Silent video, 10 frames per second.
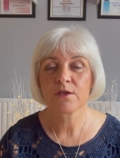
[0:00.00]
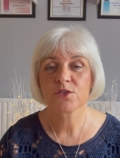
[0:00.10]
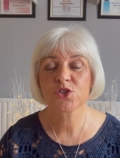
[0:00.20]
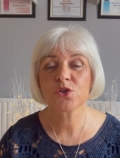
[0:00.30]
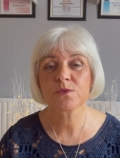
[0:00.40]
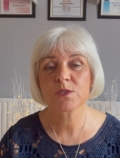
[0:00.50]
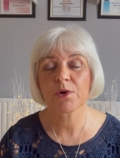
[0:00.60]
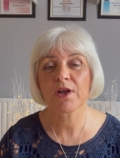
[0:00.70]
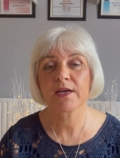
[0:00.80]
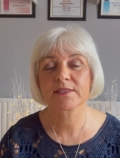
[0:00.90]
Students
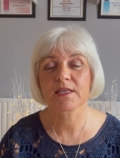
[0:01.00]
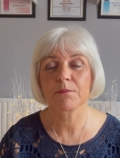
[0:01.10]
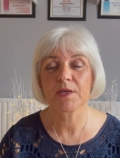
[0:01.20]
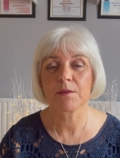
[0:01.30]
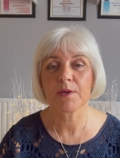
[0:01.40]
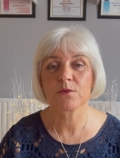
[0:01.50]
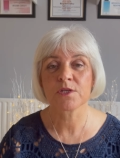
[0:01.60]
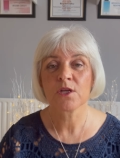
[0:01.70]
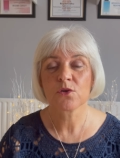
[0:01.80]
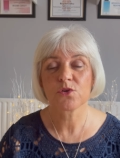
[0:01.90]
were asking me about
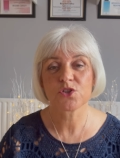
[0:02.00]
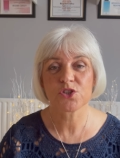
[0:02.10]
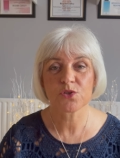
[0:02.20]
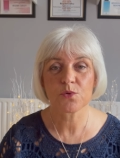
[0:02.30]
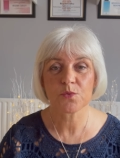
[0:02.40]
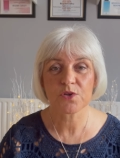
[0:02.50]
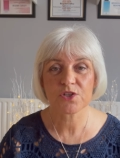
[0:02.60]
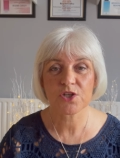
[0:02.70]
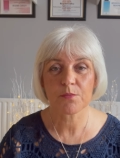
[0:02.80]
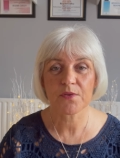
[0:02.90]
could you do a
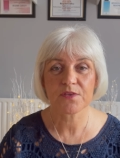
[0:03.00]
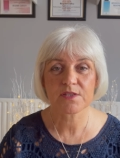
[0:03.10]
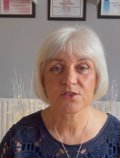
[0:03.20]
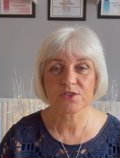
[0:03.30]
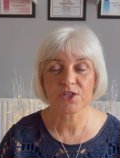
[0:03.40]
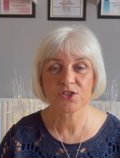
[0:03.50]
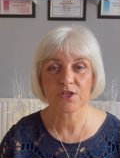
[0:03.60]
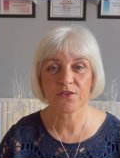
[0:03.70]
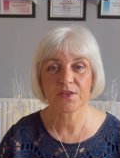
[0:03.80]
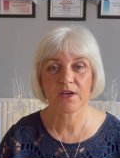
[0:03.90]
workshop on this condition,
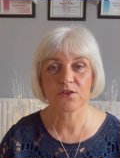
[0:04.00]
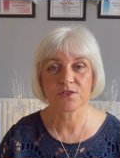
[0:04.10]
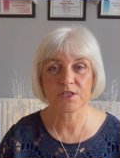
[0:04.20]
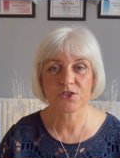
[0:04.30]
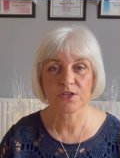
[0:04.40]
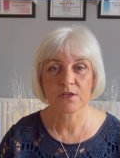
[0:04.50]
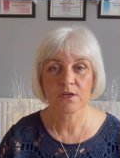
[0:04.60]
on that condition.